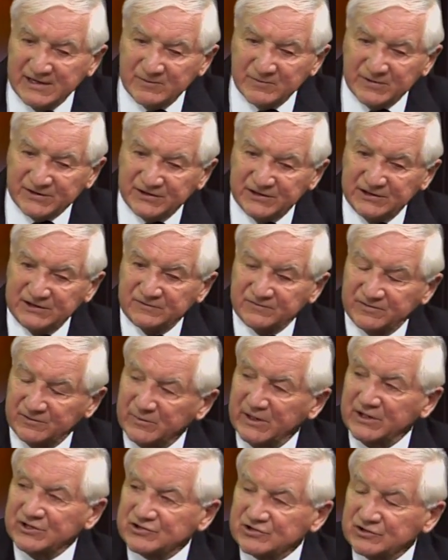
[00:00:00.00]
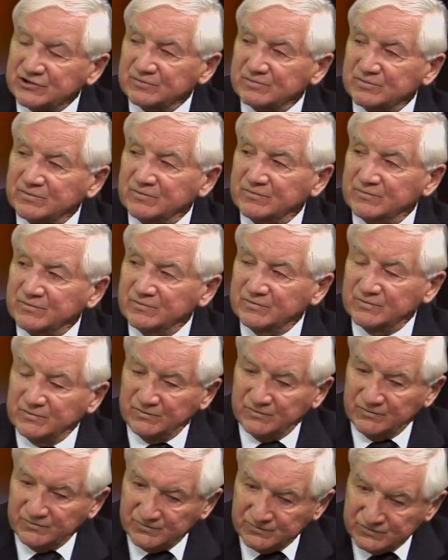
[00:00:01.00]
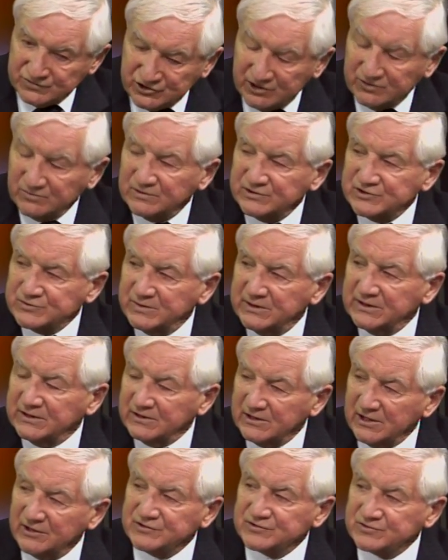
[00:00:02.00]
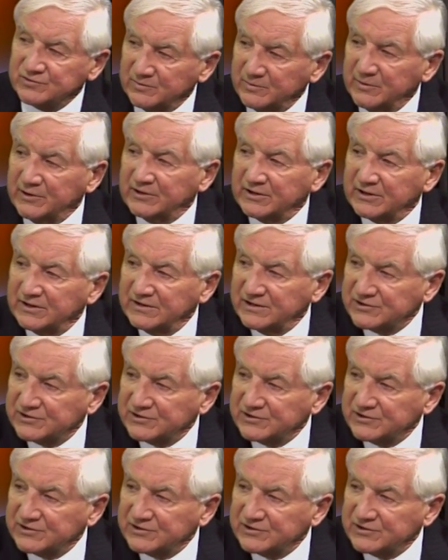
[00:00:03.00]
but the information generally speaking, goes to America.